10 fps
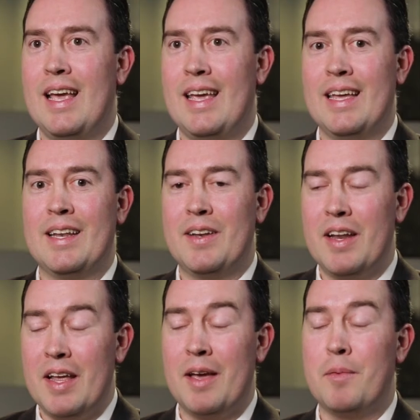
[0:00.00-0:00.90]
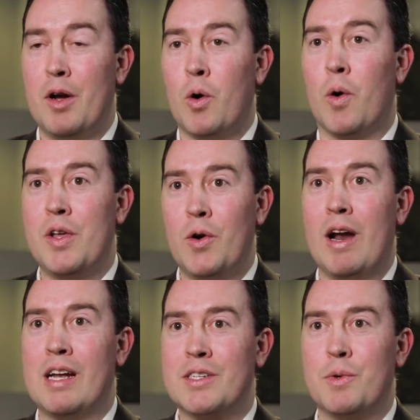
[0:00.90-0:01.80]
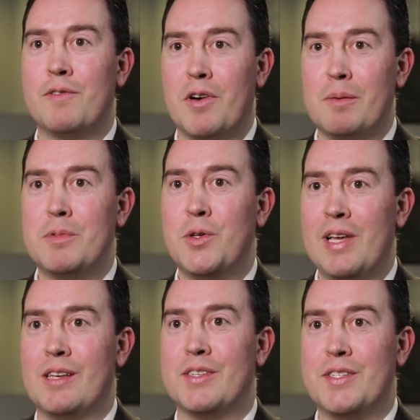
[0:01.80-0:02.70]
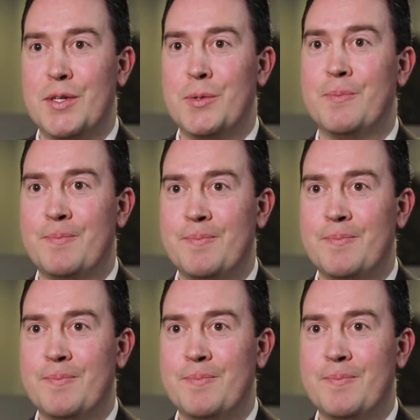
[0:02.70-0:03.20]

And am an ORU graduate from 2002.